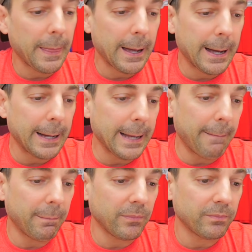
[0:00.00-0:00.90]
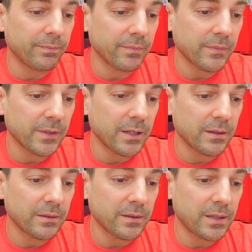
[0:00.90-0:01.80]
Uh, yeah,
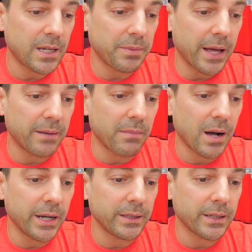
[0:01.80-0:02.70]
keep that in mind.